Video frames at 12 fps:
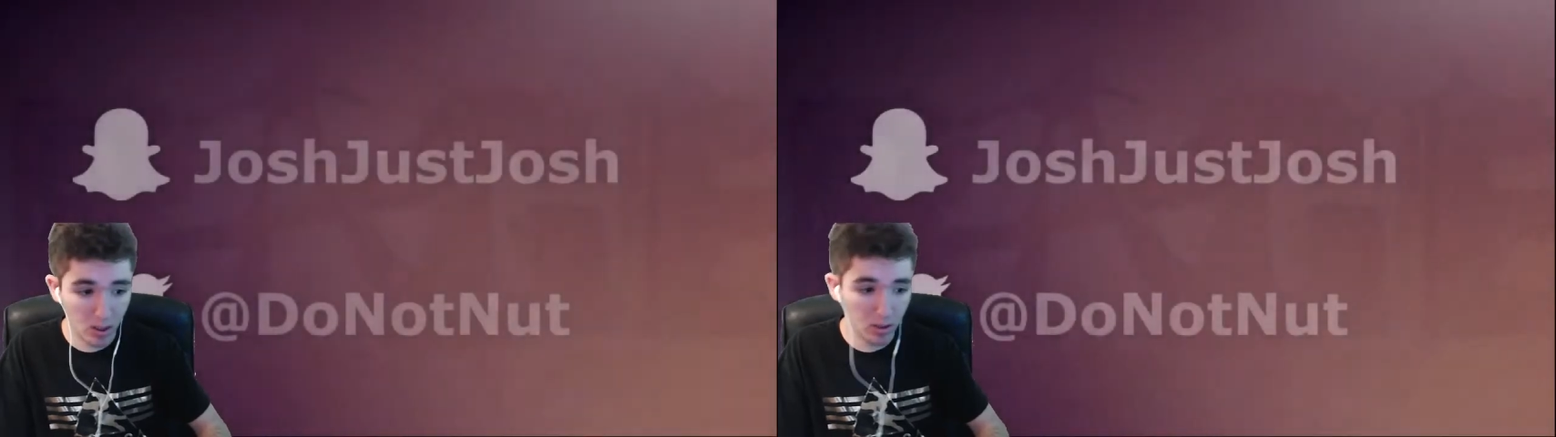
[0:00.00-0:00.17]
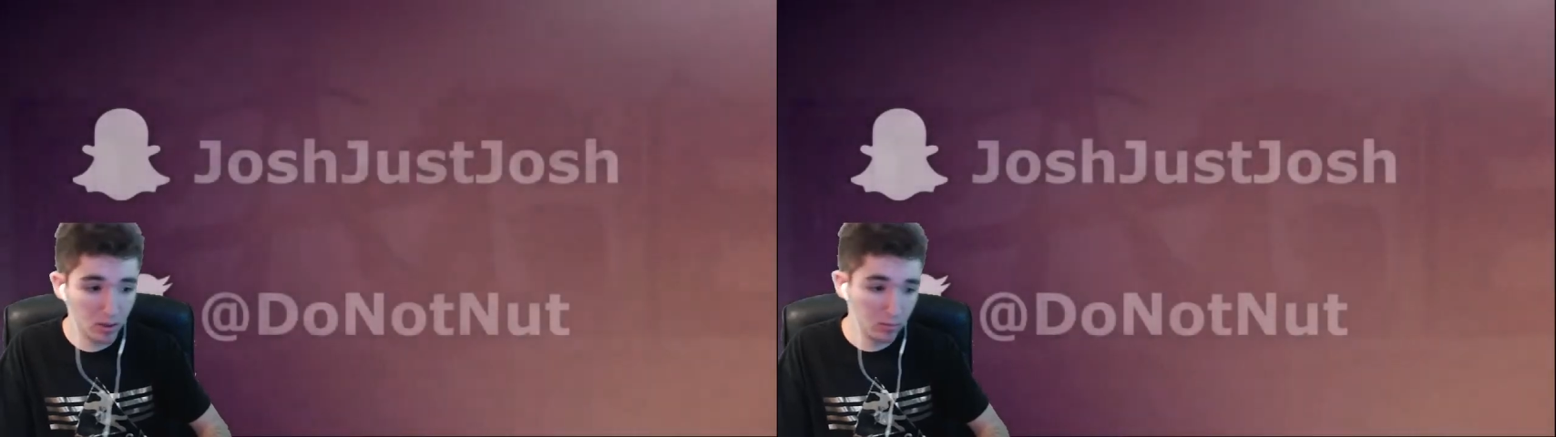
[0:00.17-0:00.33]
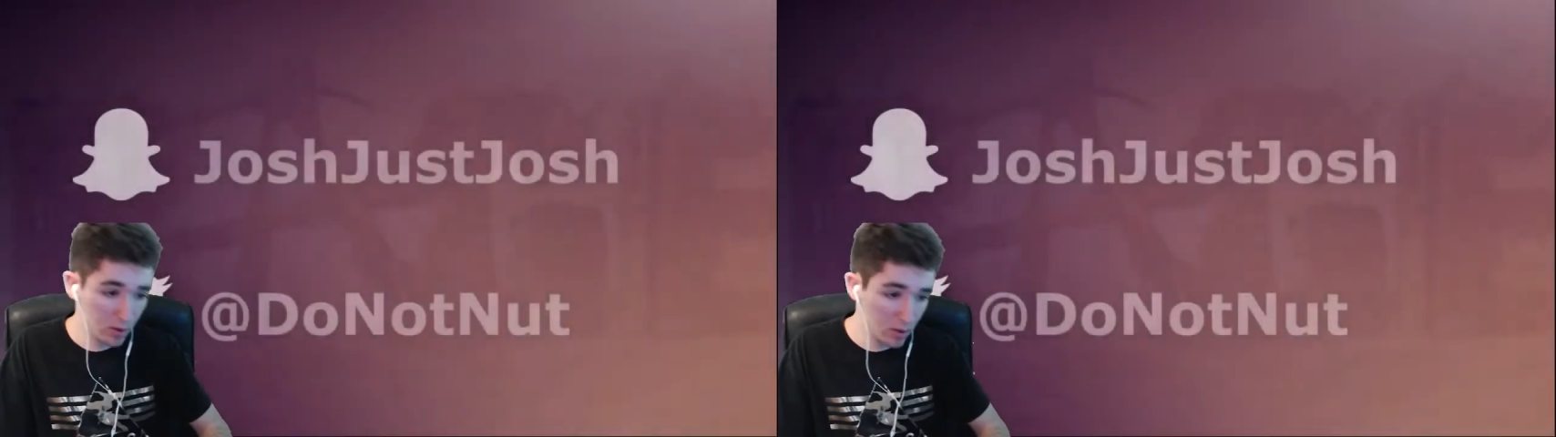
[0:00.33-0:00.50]

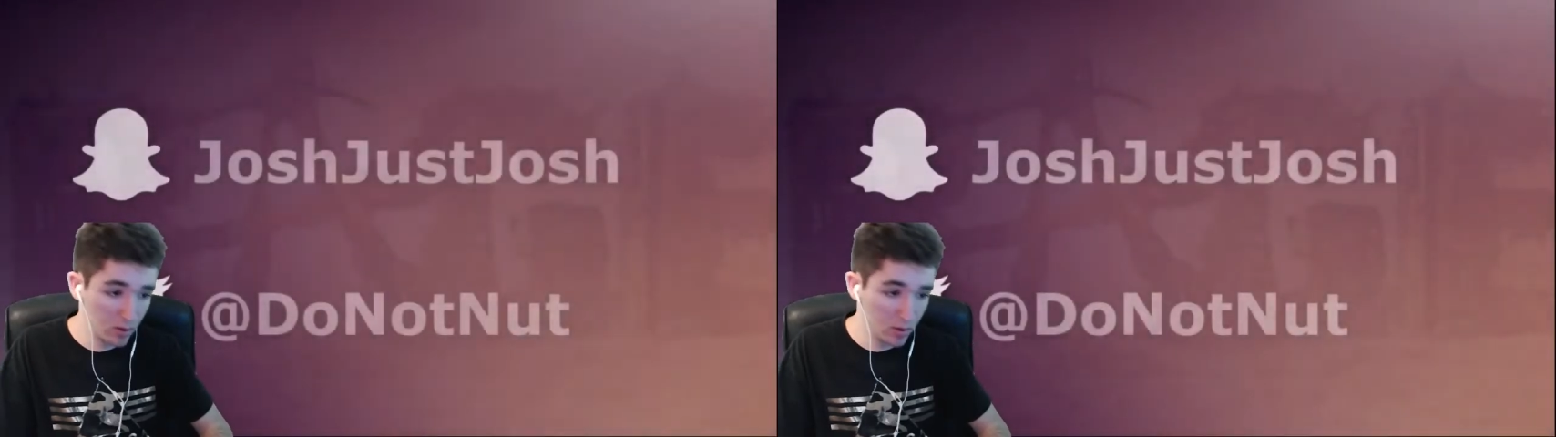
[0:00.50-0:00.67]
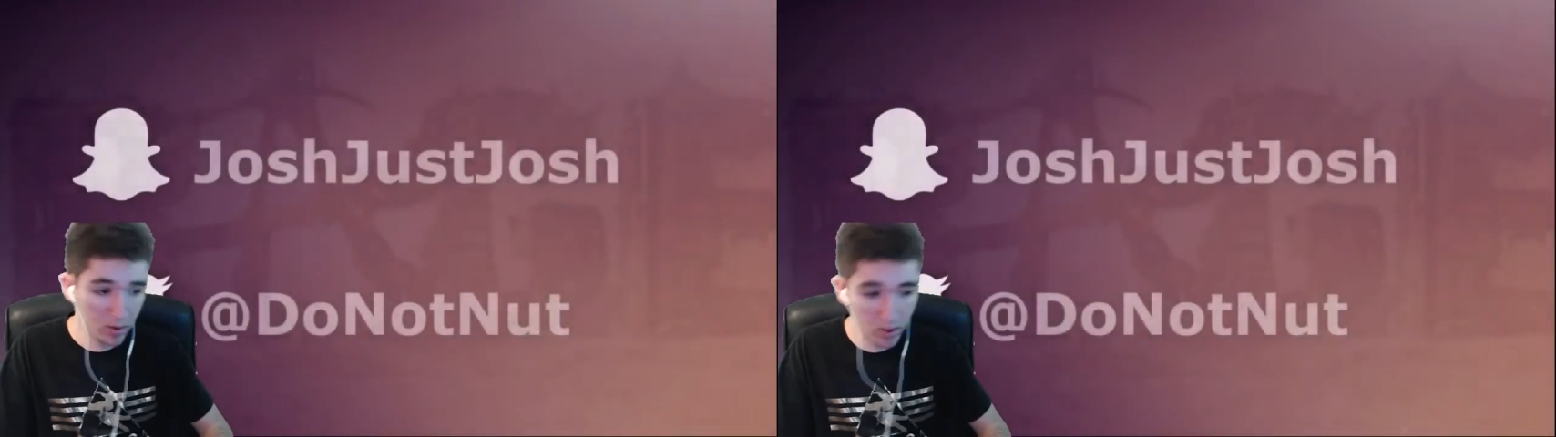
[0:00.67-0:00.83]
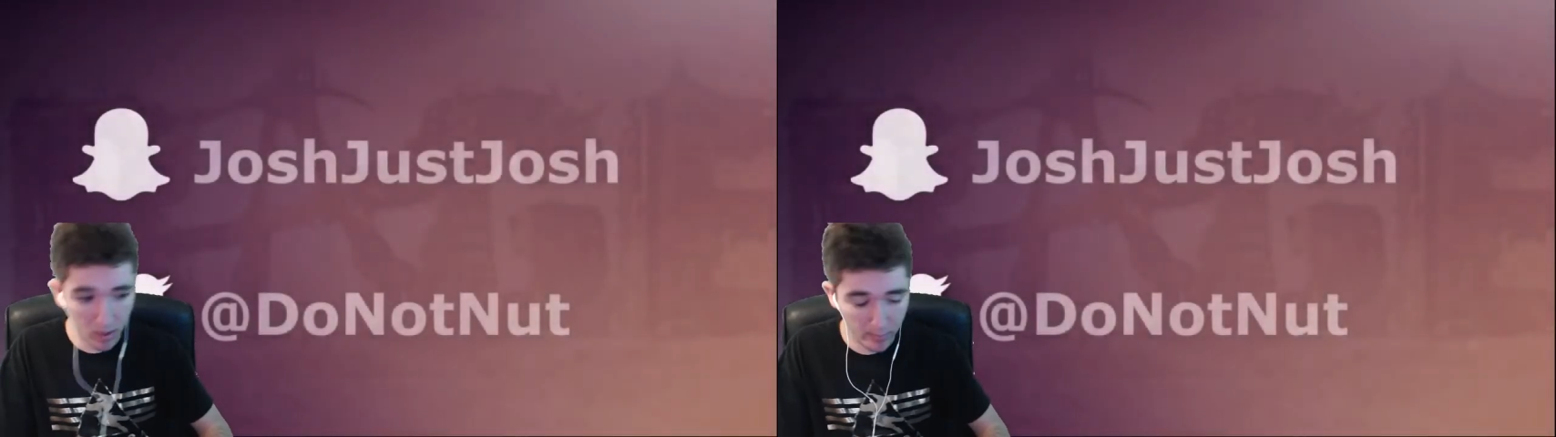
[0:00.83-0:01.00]
them killers
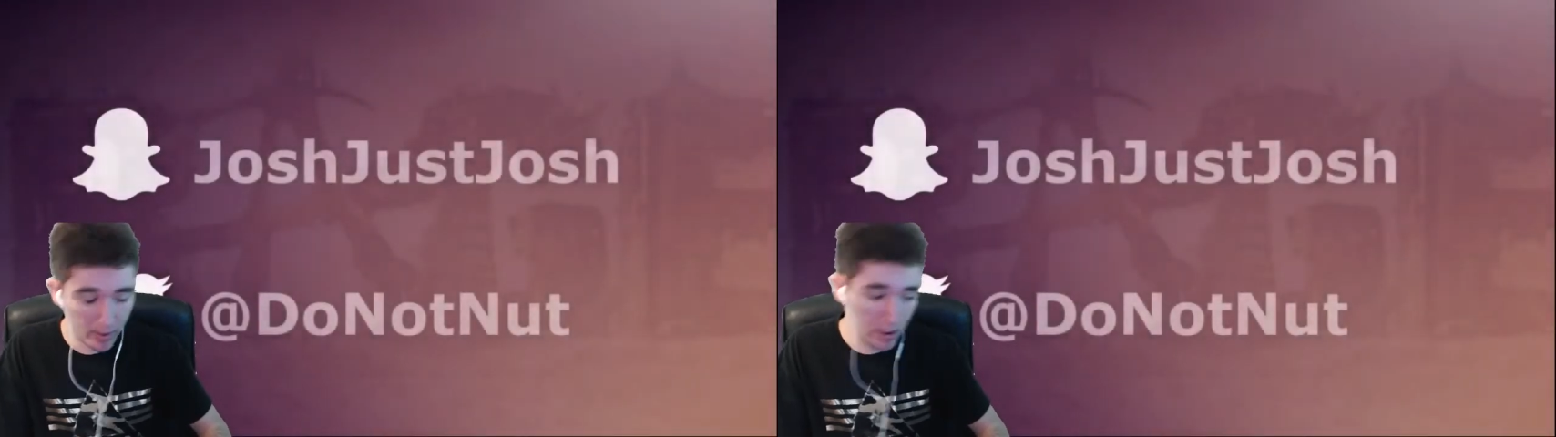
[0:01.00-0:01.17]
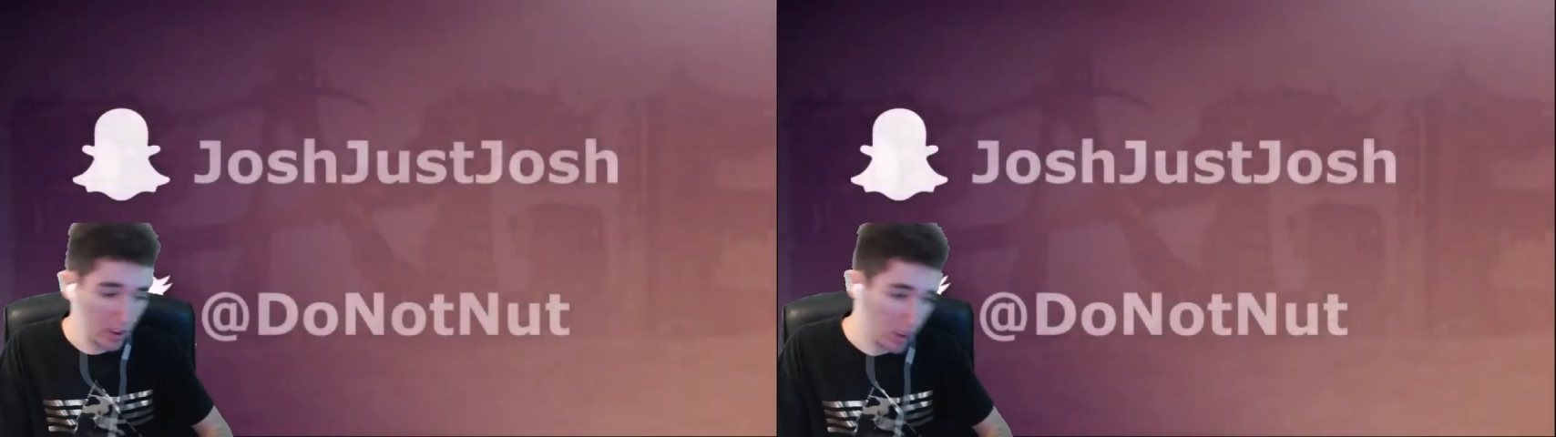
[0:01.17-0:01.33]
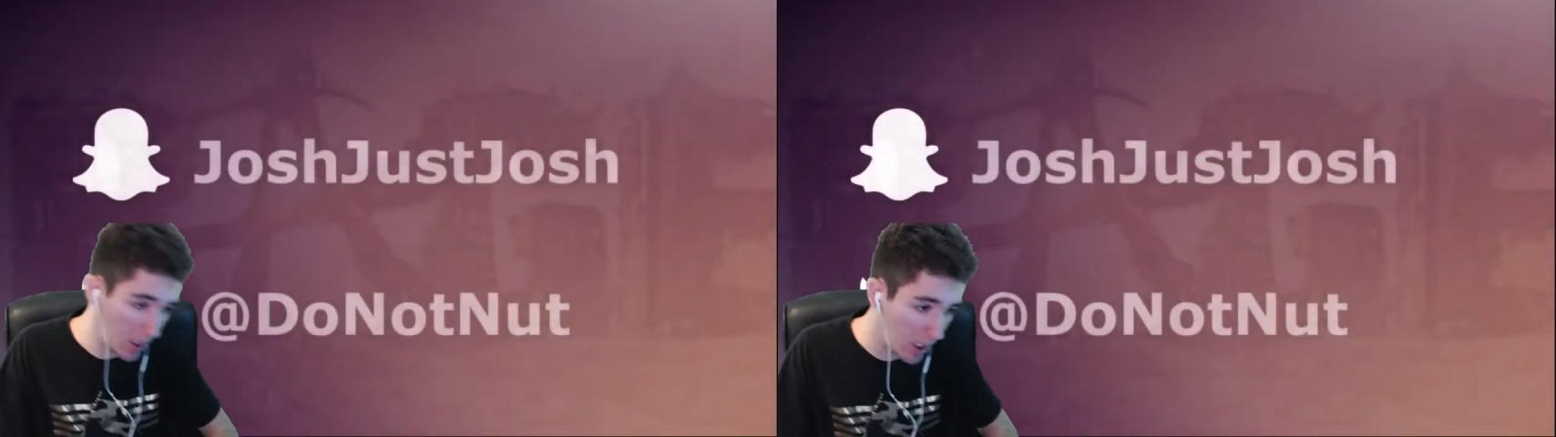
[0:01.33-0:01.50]
that aim at
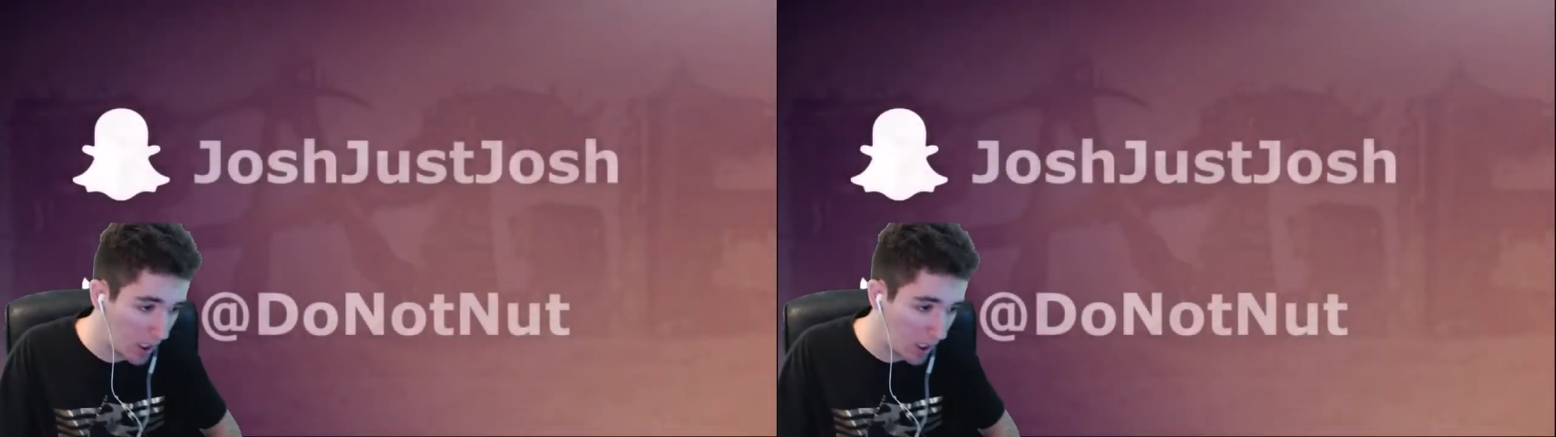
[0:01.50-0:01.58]
your neck.